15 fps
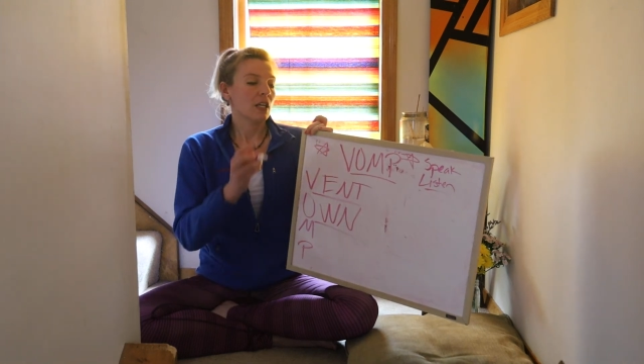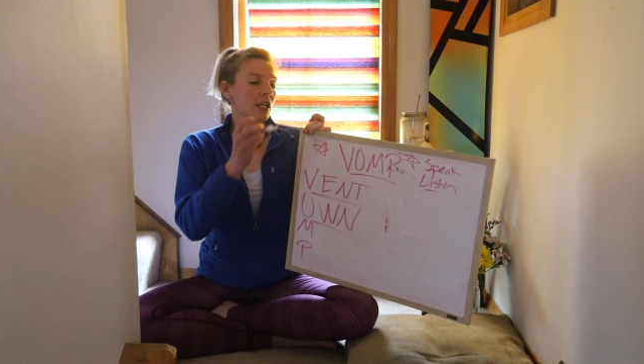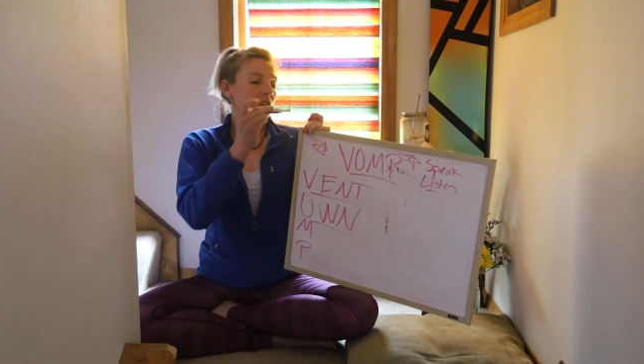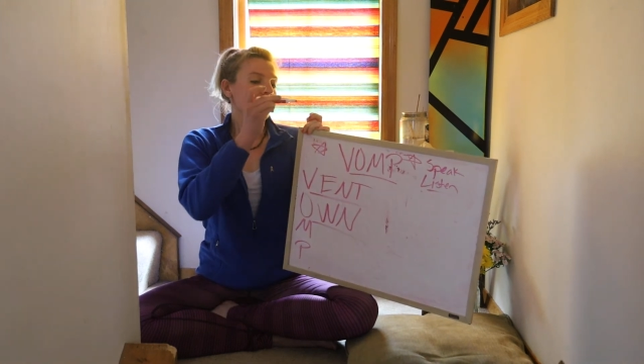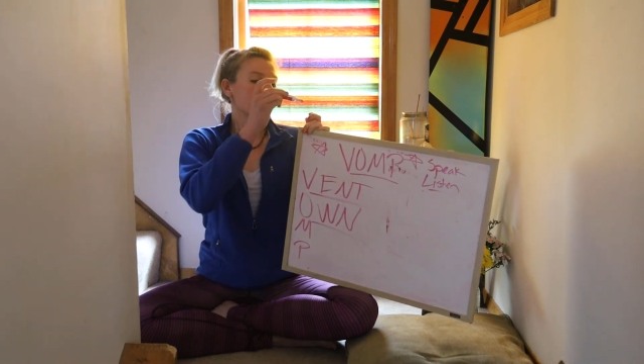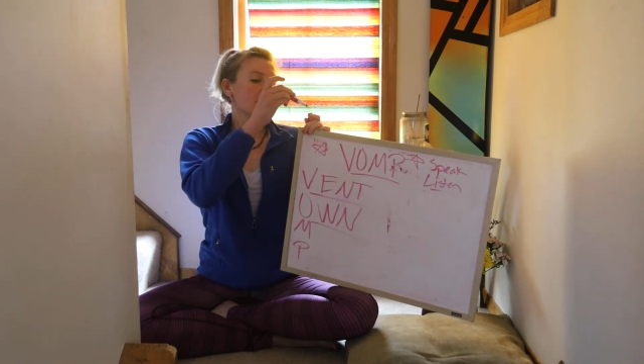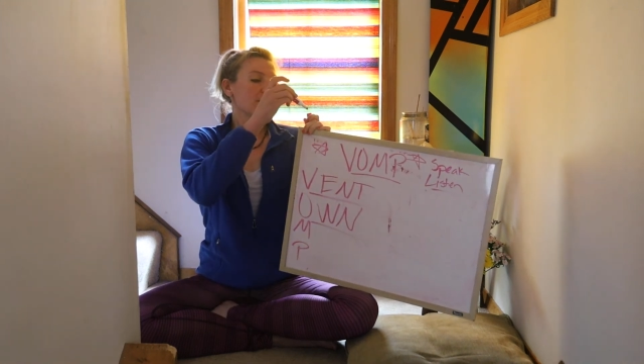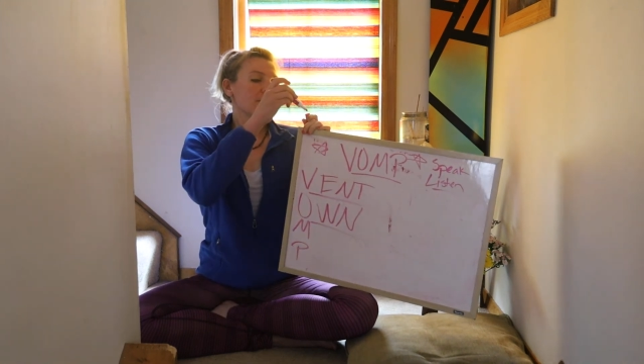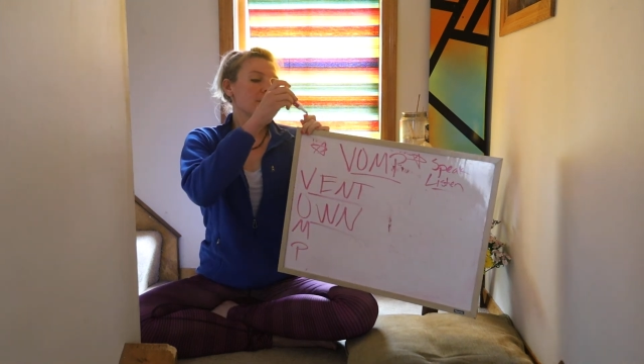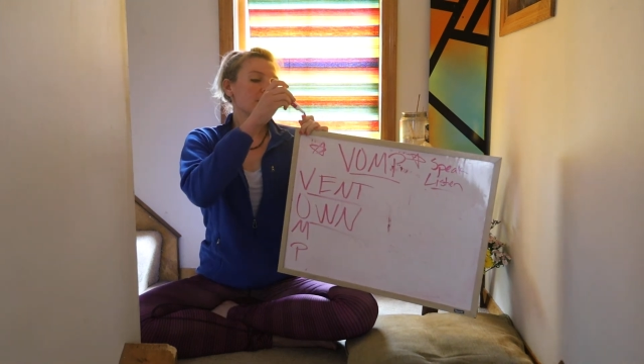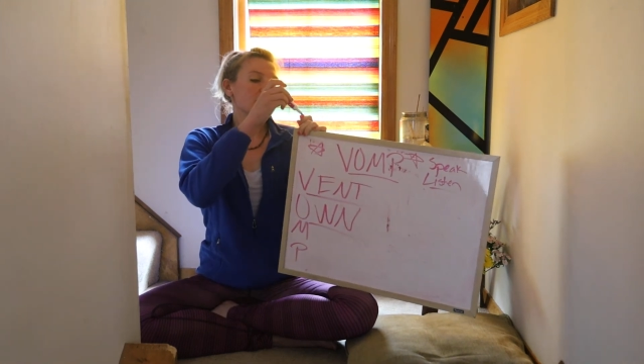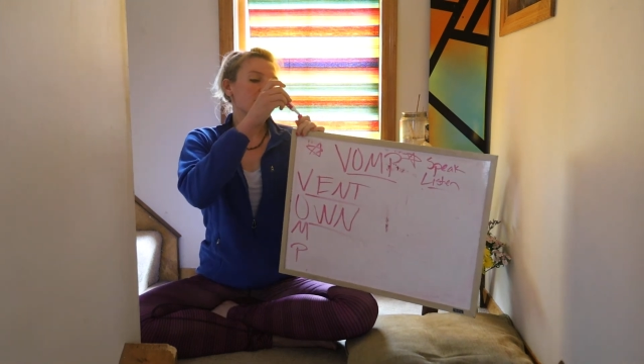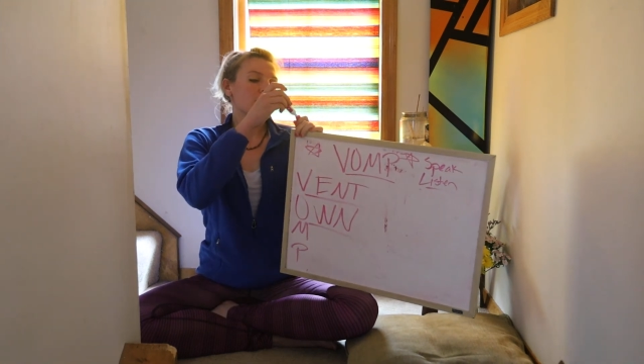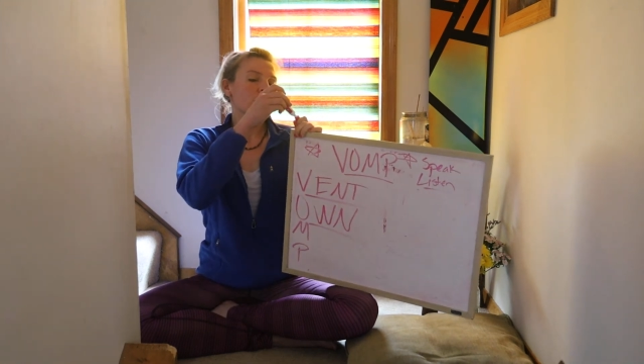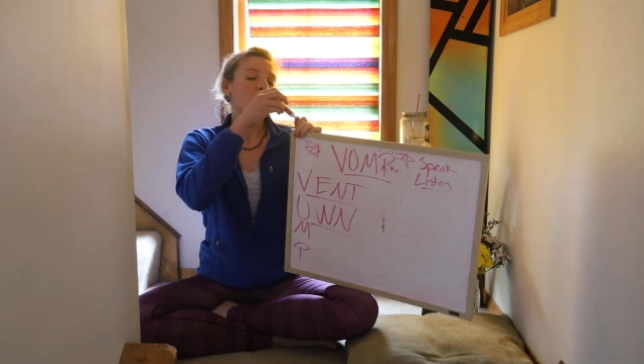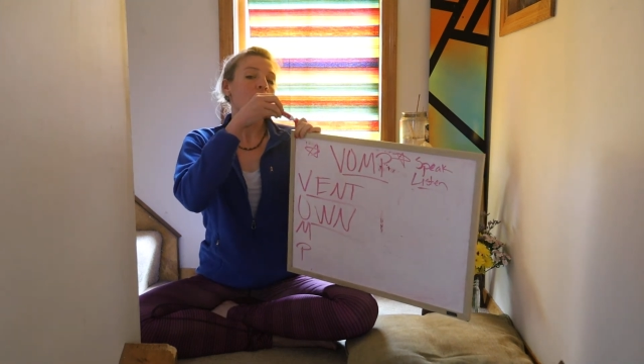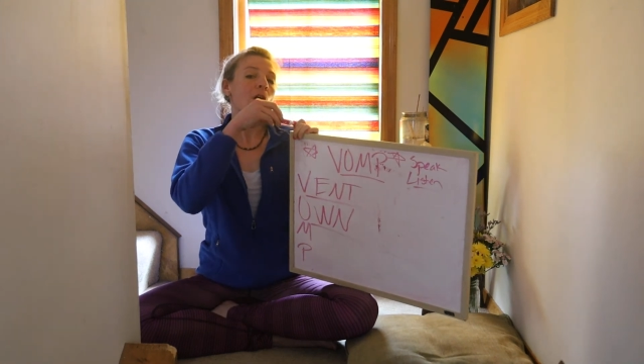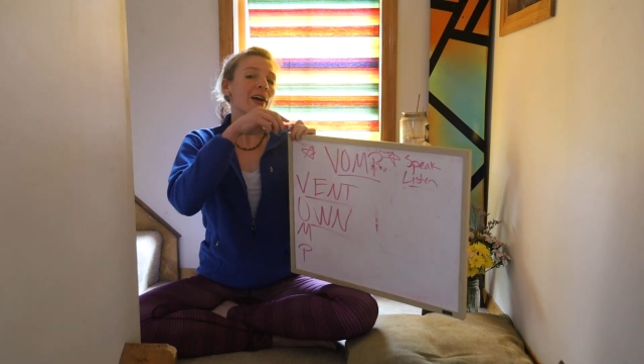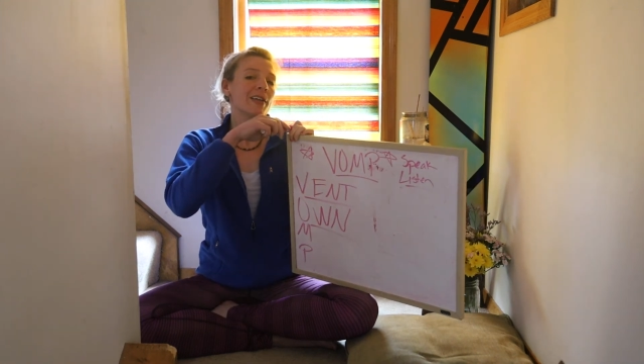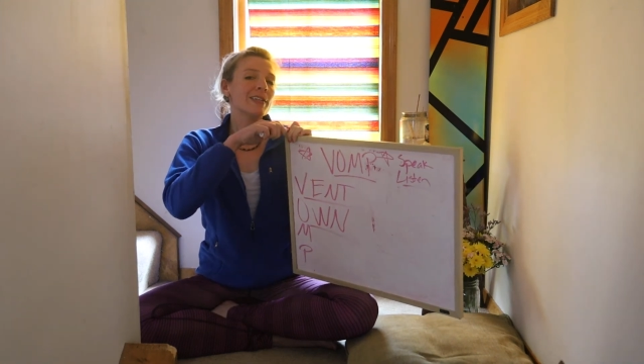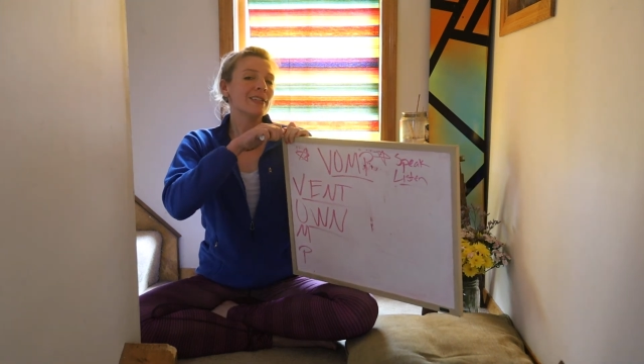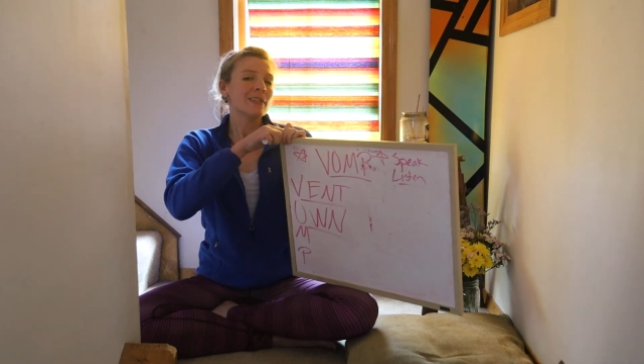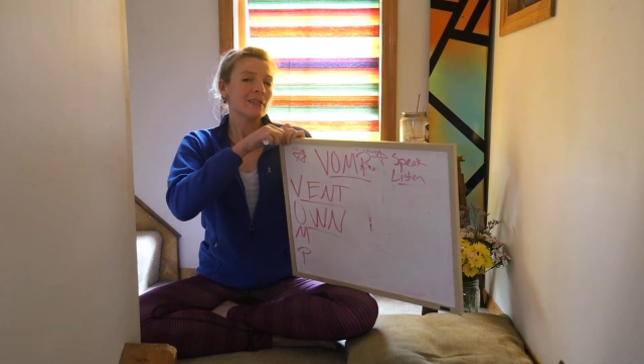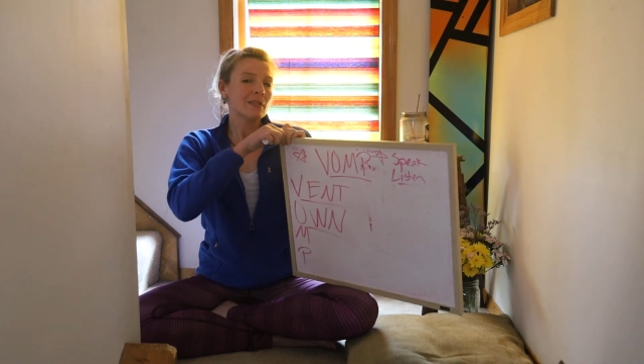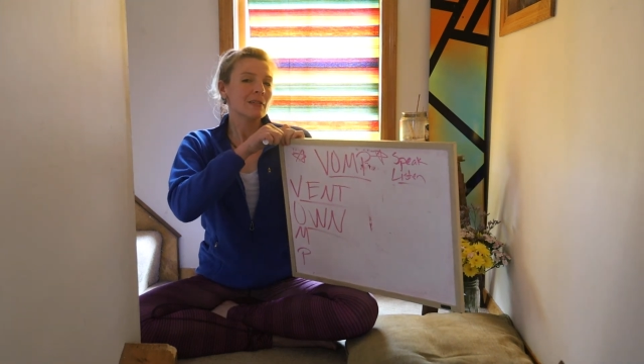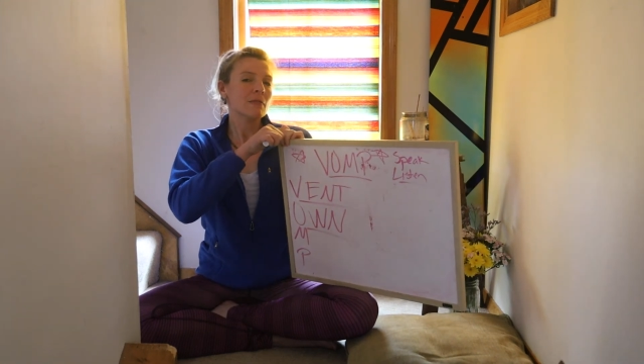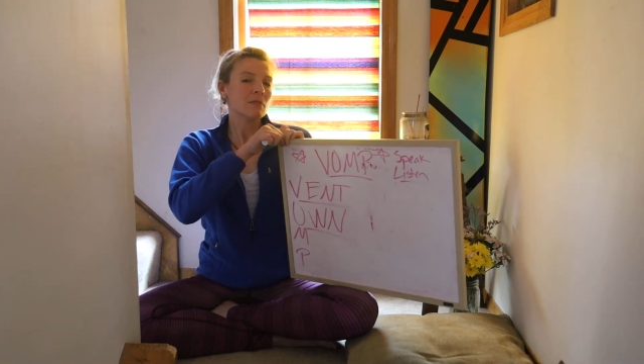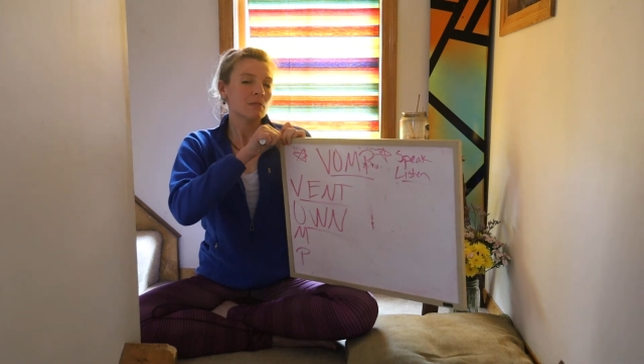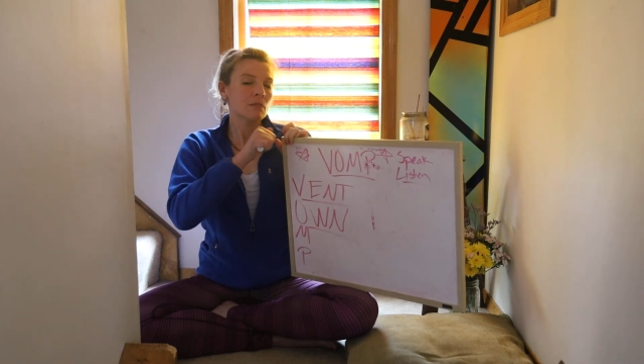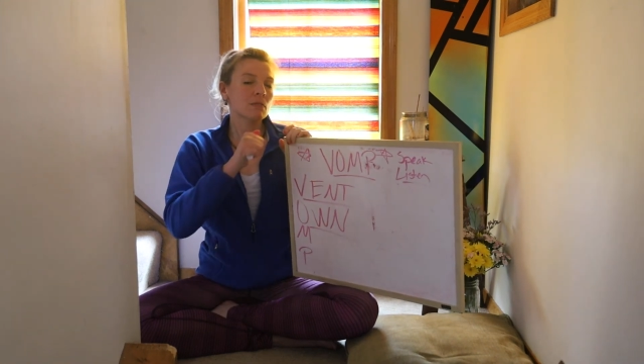even if it was